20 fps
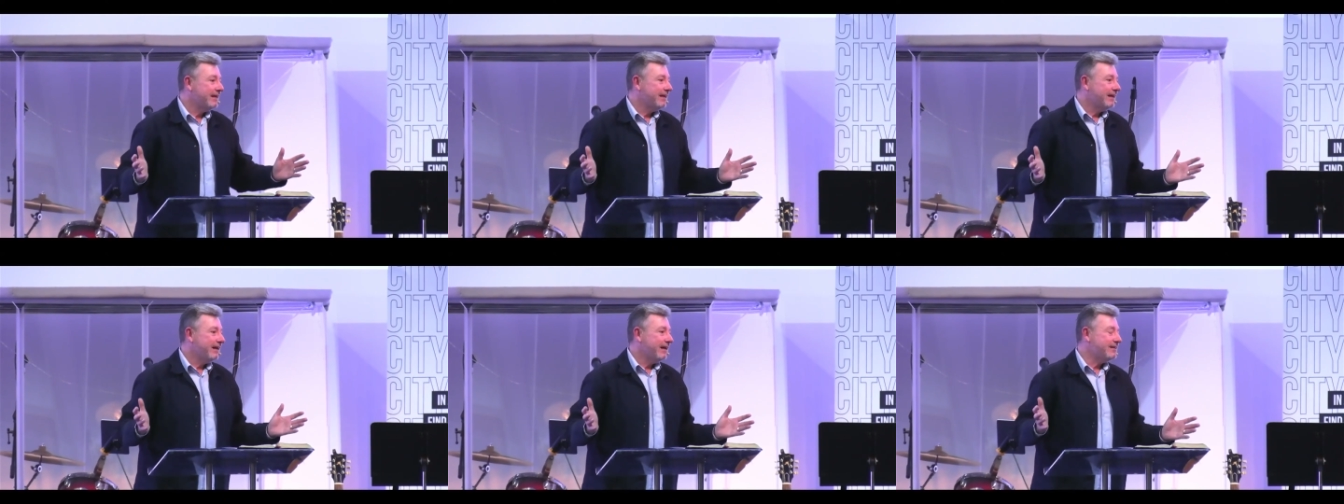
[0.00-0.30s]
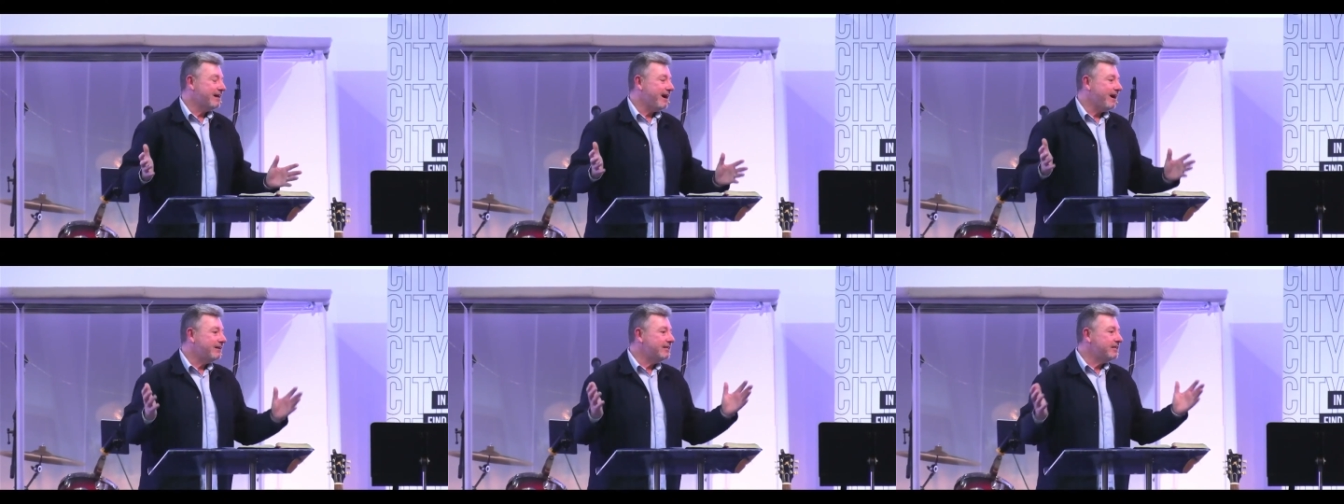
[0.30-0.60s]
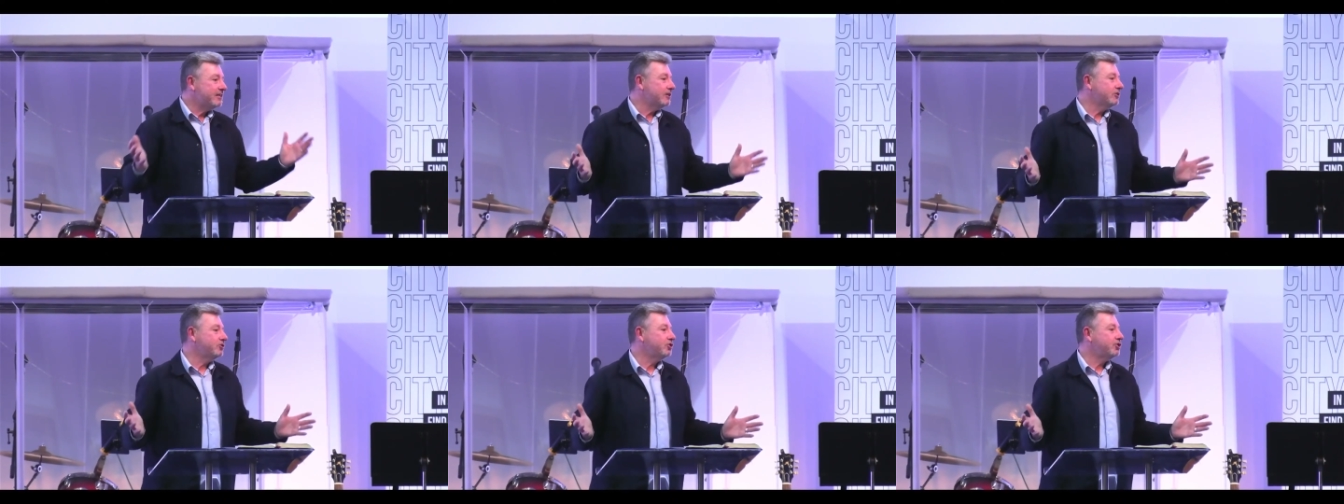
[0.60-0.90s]
And our
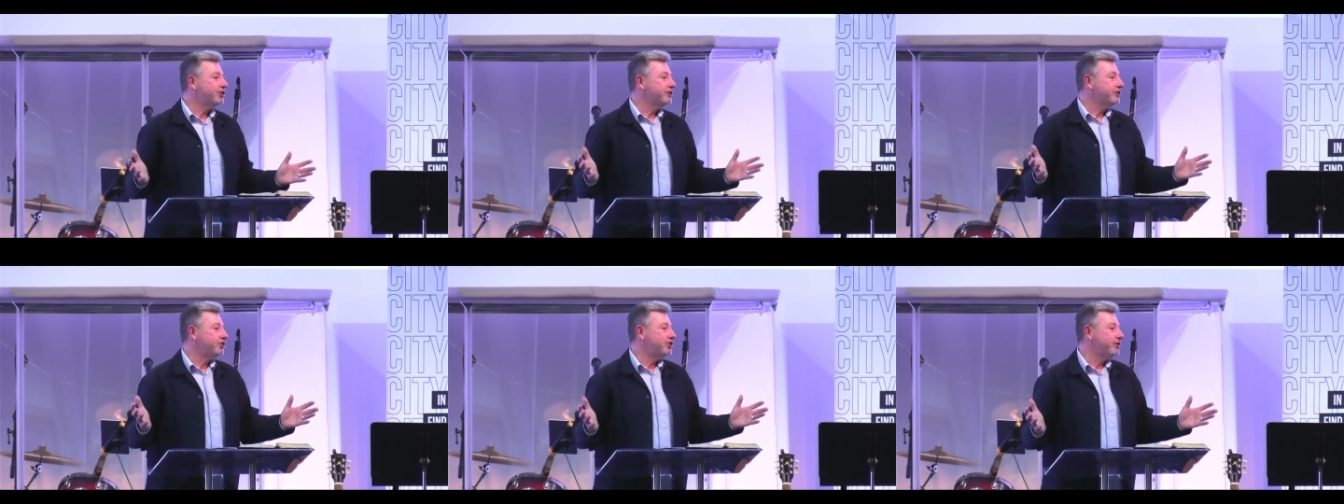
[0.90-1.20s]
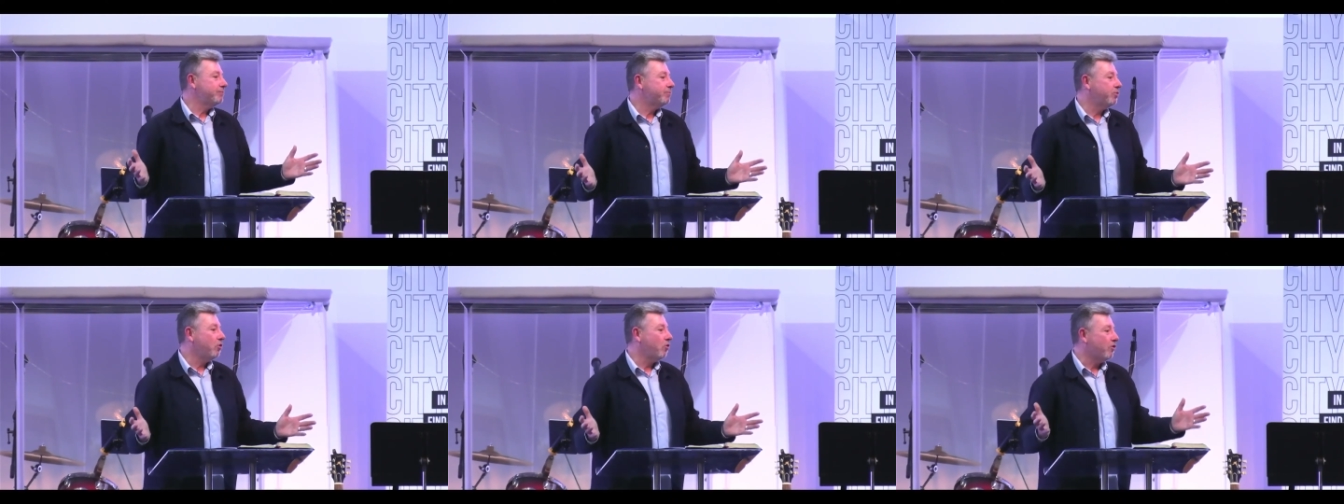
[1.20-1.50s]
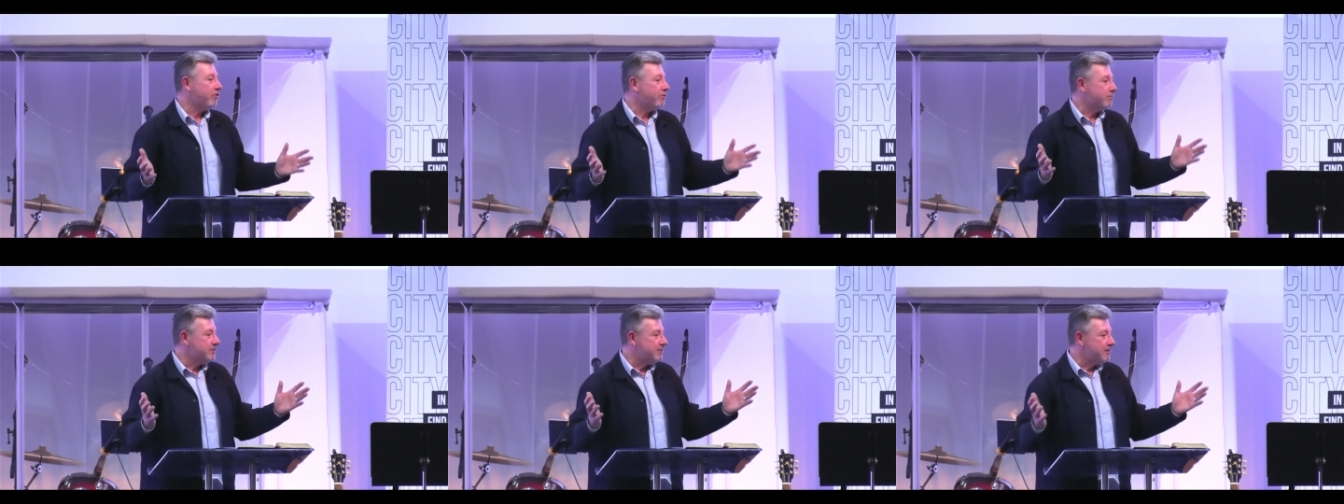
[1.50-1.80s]
little church in
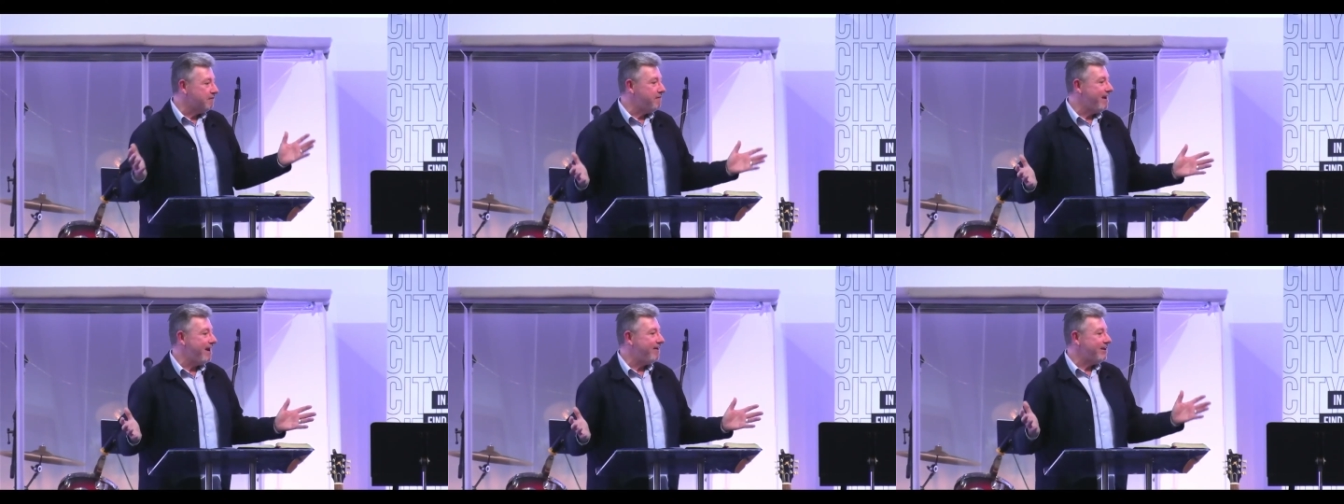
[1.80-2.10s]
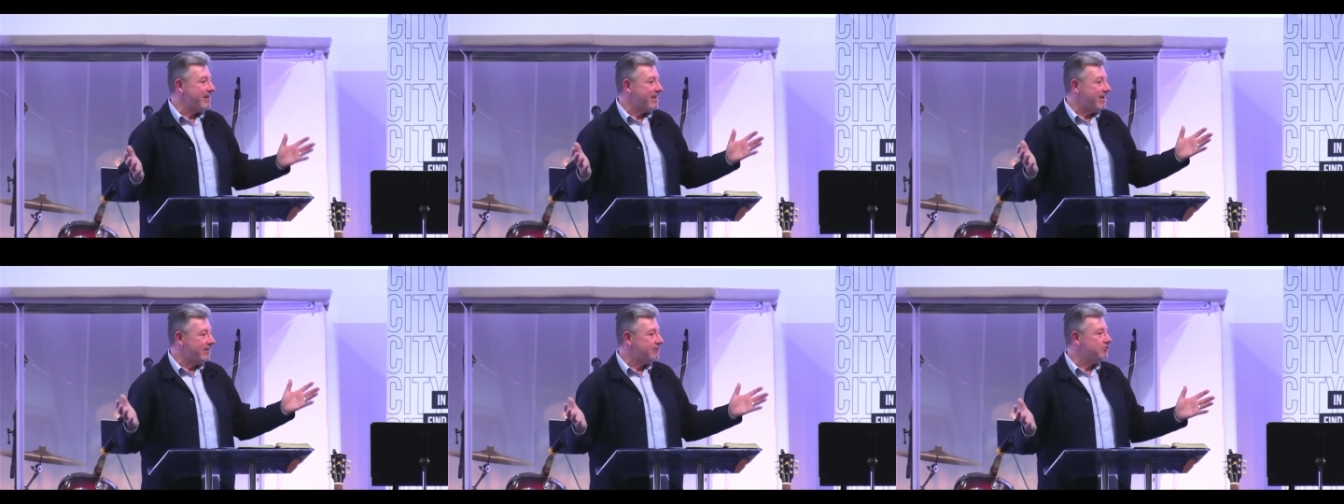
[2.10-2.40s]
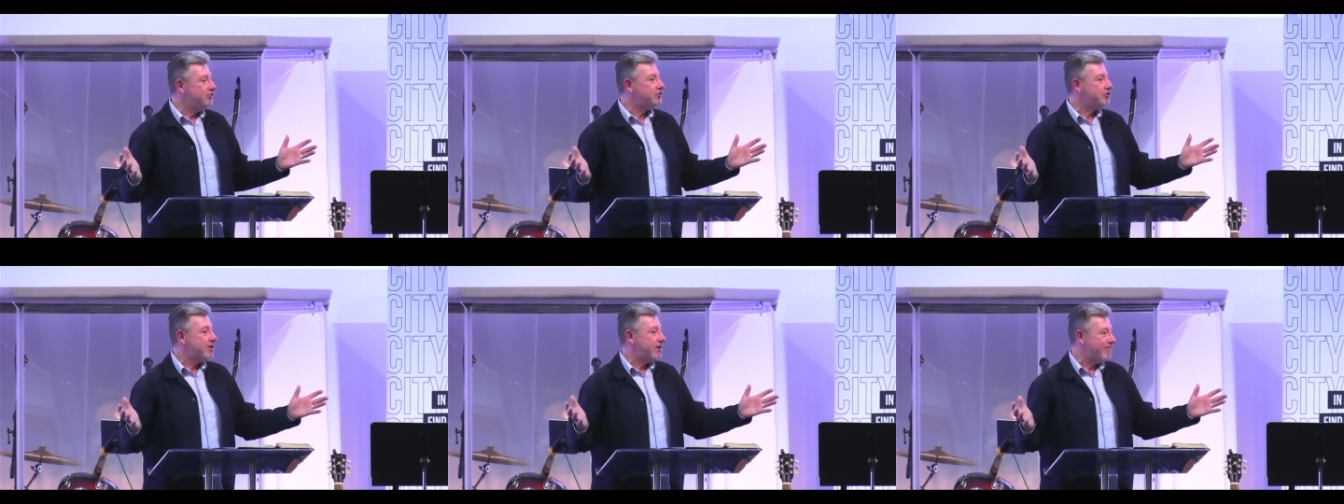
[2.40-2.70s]
Porth was a very
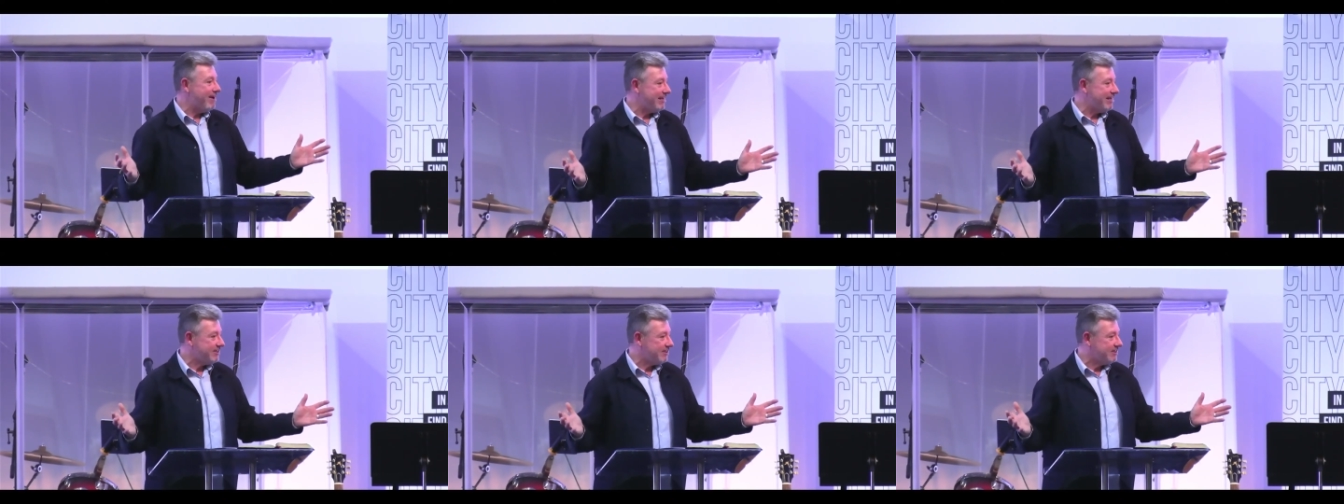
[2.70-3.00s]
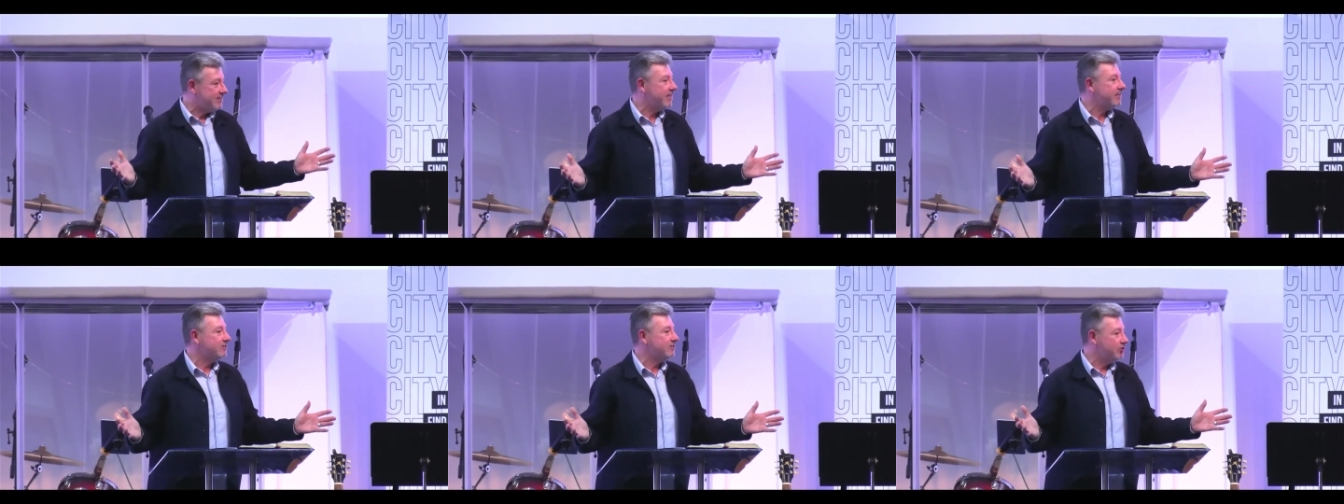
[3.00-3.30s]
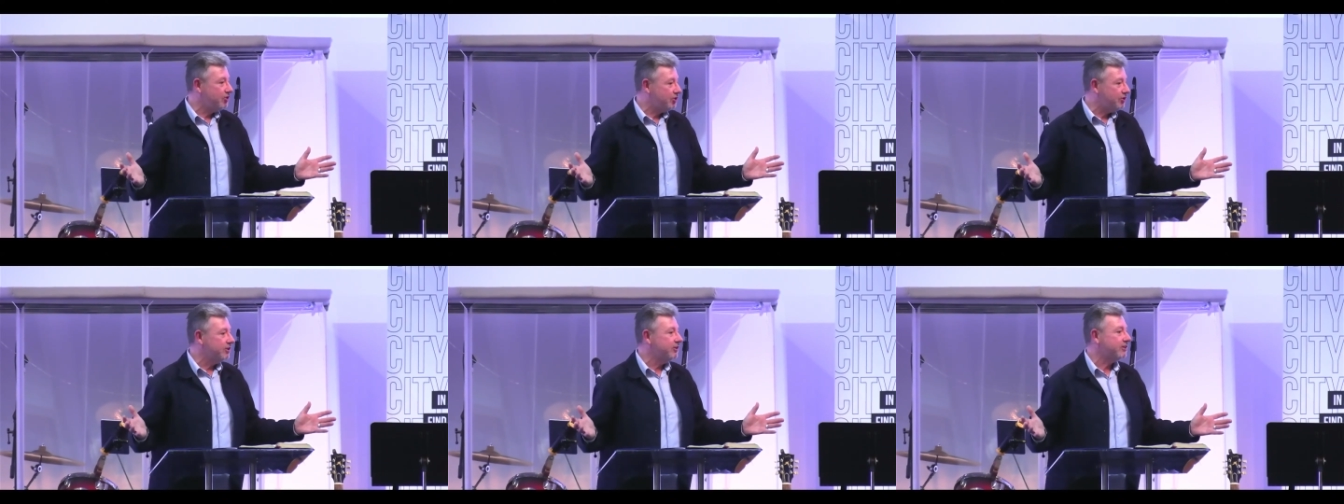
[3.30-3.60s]
interesting
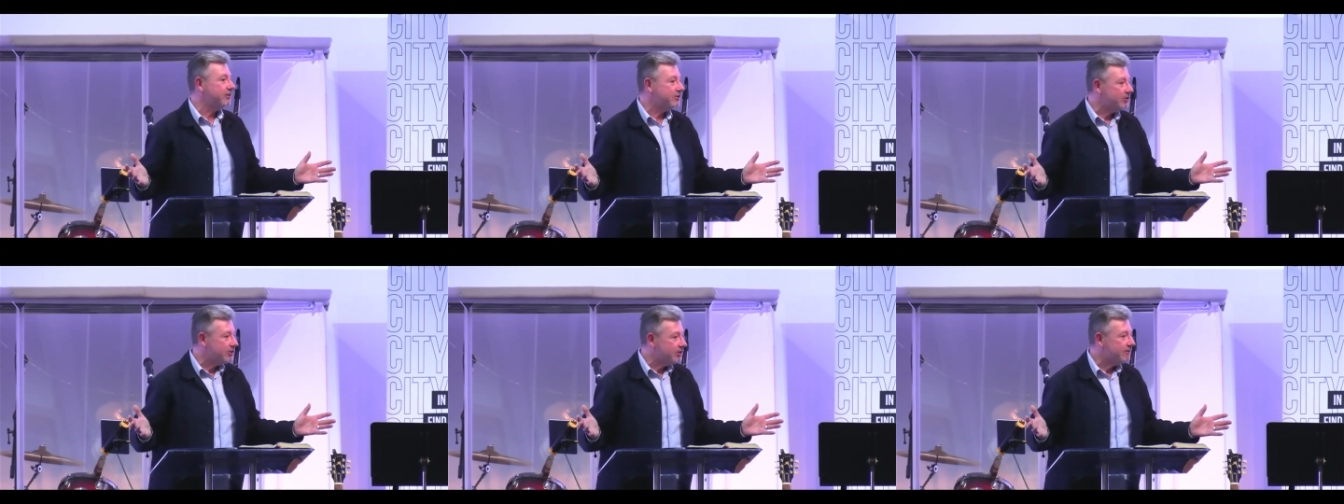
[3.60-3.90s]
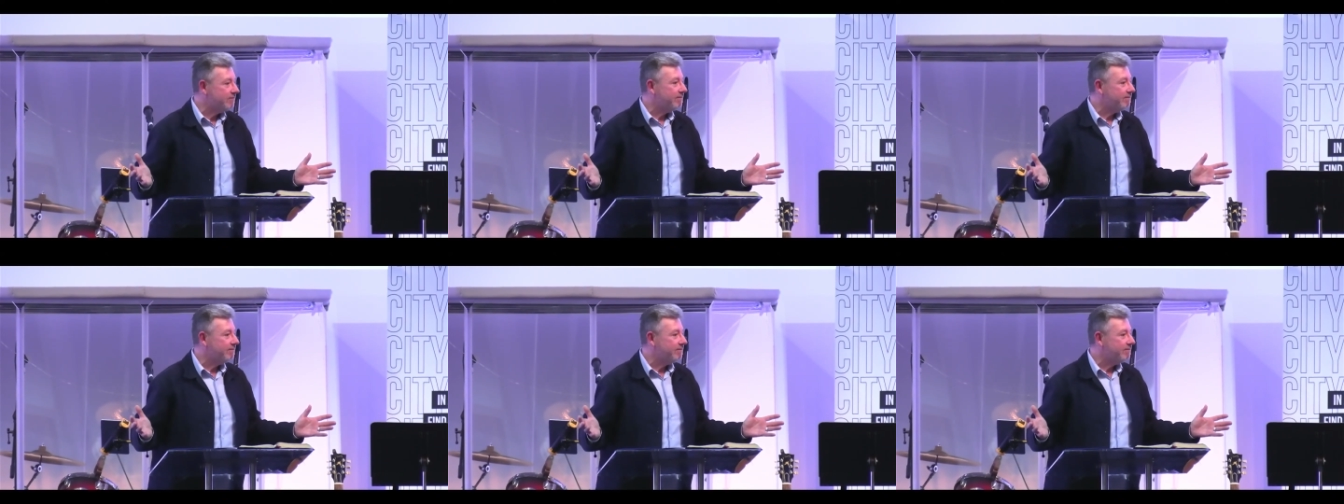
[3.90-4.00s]
church